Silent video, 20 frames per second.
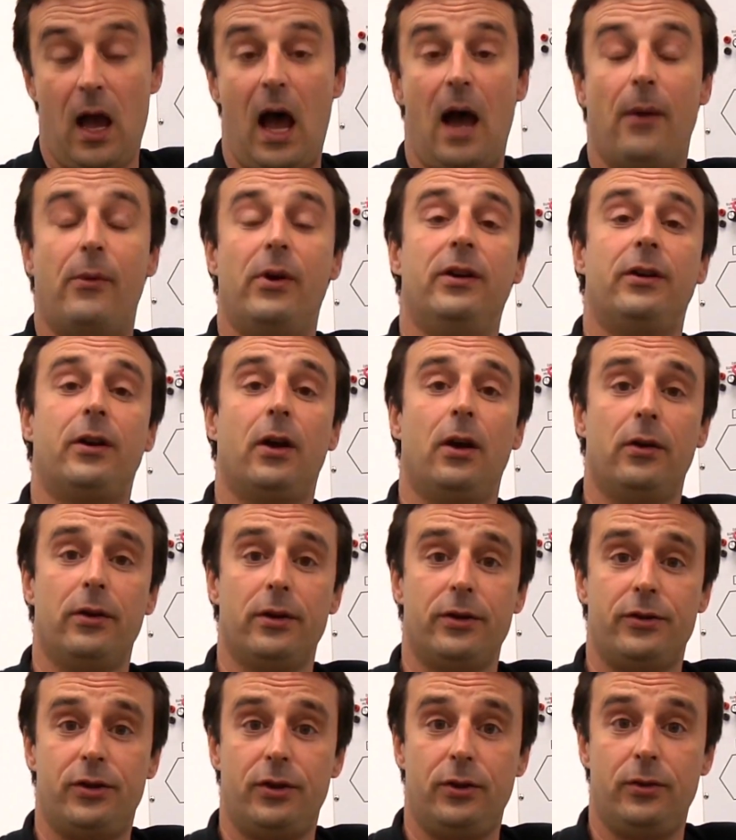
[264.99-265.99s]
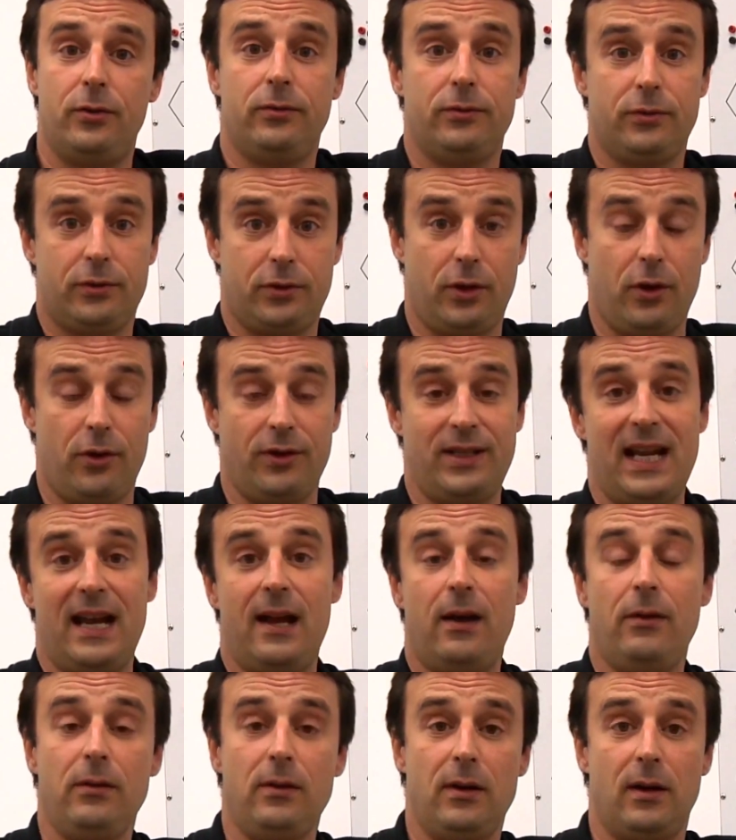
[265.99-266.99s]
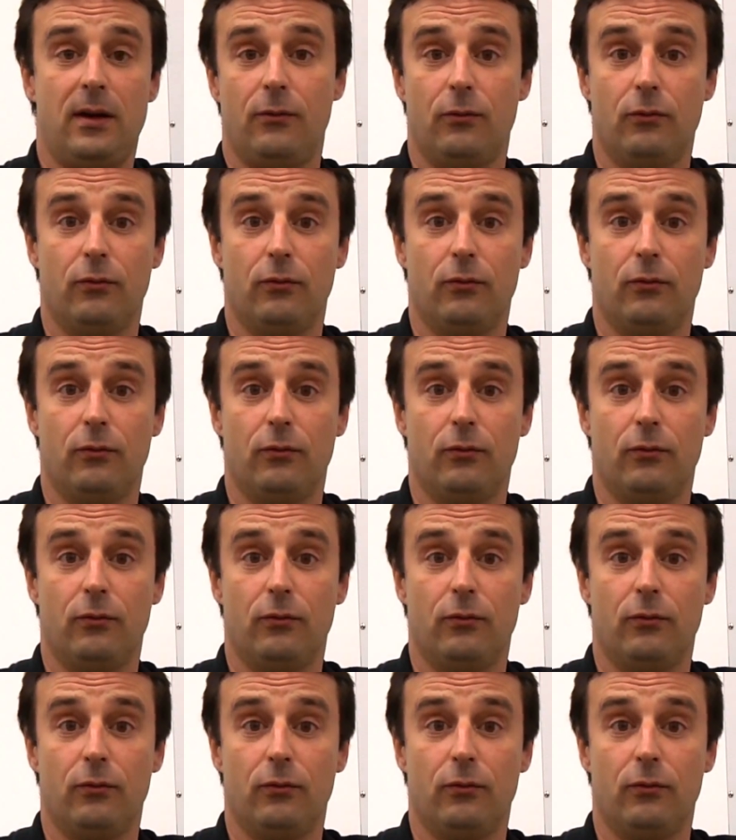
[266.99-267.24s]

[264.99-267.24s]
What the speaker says: I would encourage you to go down,